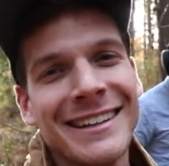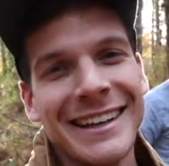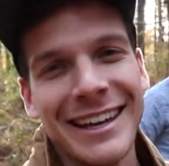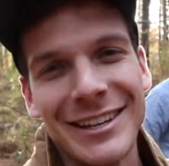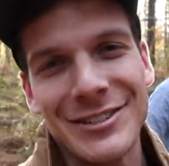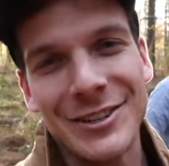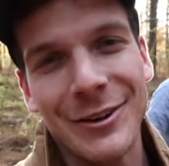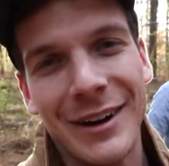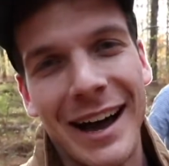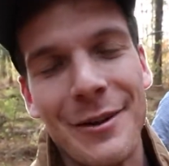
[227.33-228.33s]
and
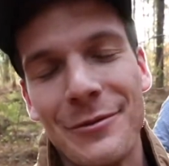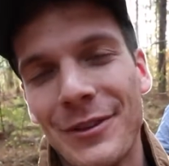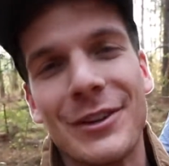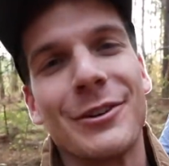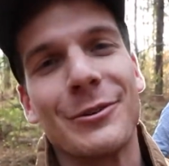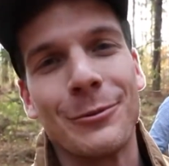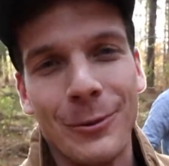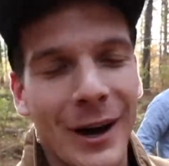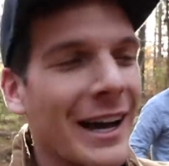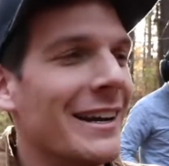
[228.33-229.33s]
so I figured
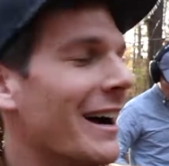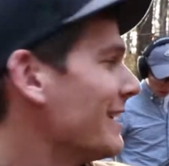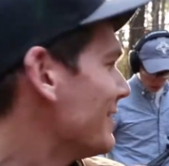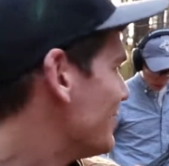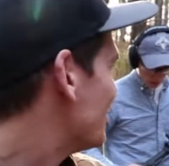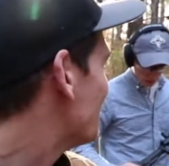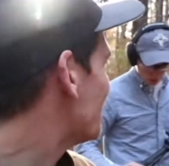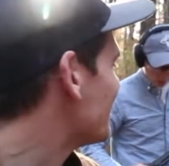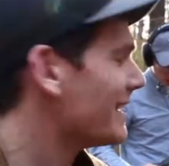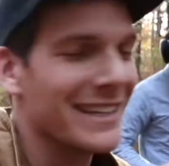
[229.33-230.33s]
why not
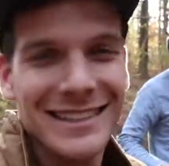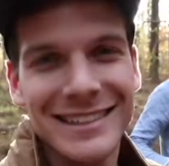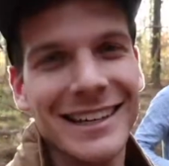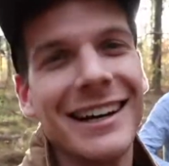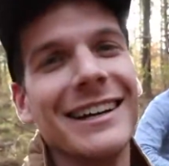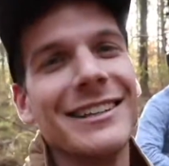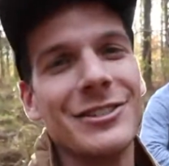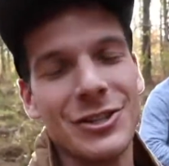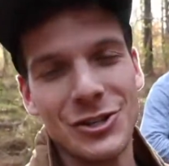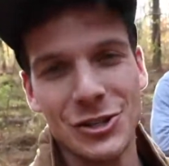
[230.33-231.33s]
use his gun
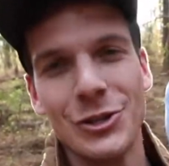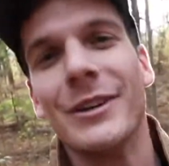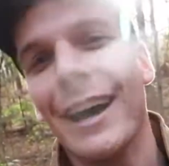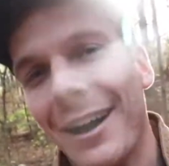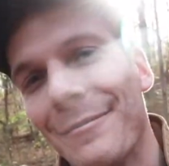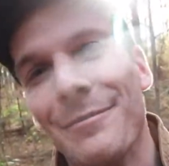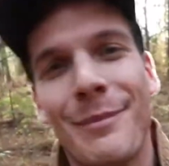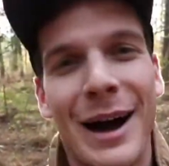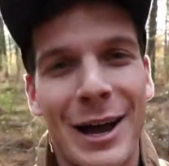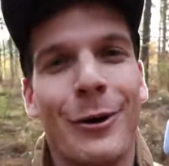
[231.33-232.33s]
to shoot up
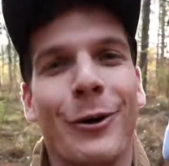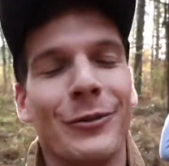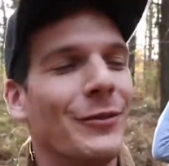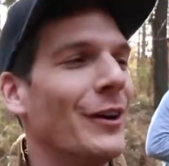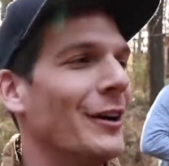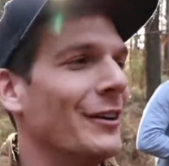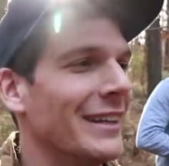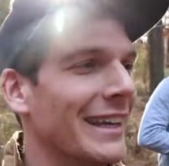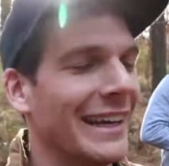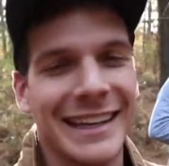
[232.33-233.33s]
my old phone
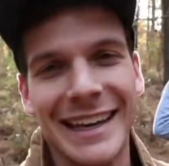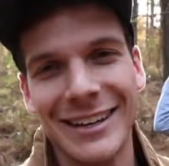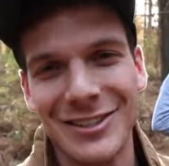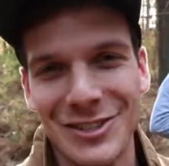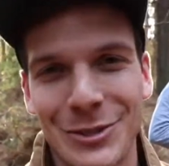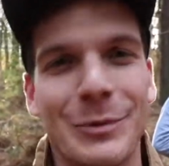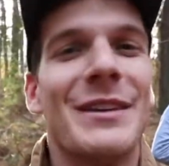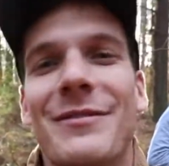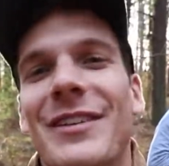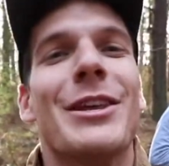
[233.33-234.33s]
and get a
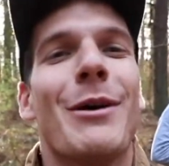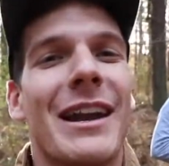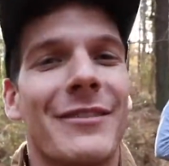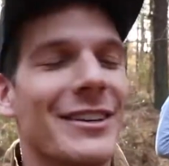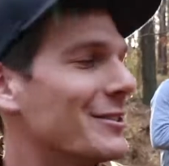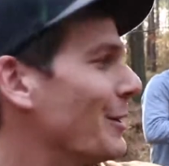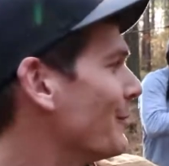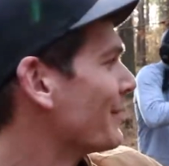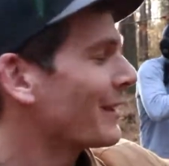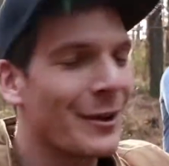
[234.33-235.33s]
sweet video out of it.
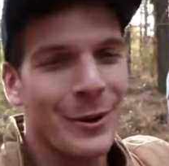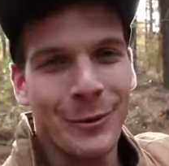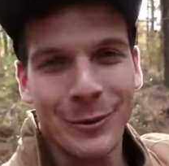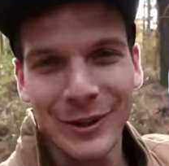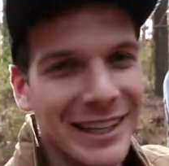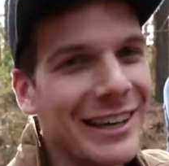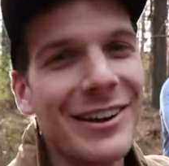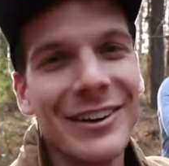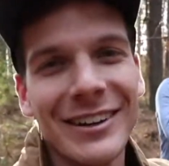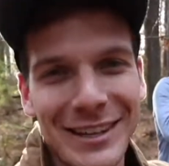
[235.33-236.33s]
So we're
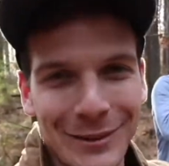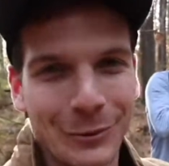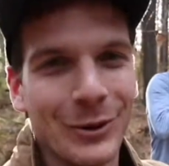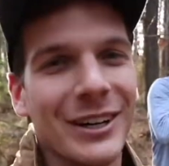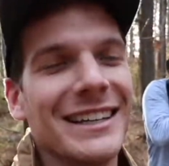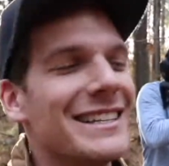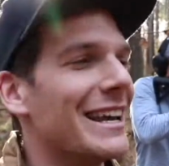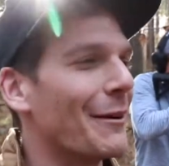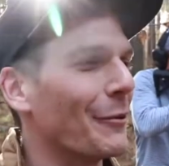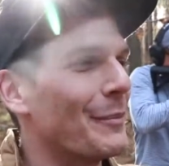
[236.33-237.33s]
here in the
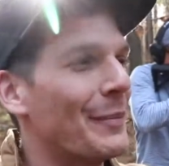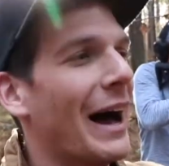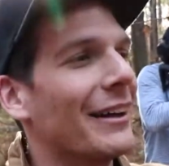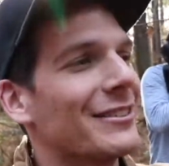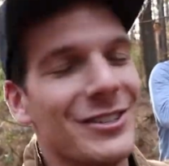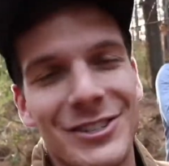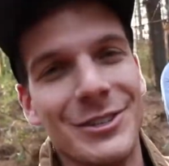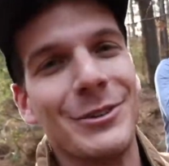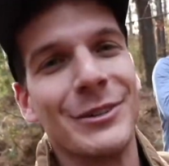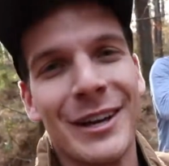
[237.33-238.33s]
woods and we're about to
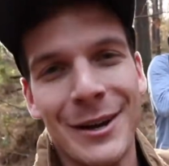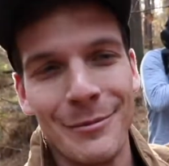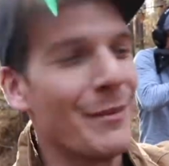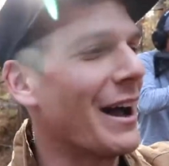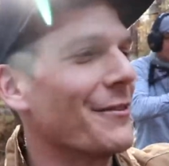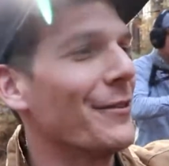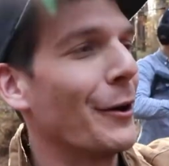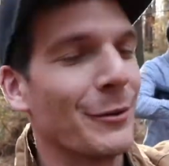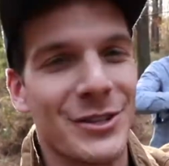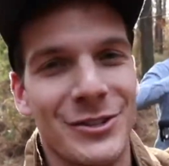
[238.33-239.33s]
shoot my phone, which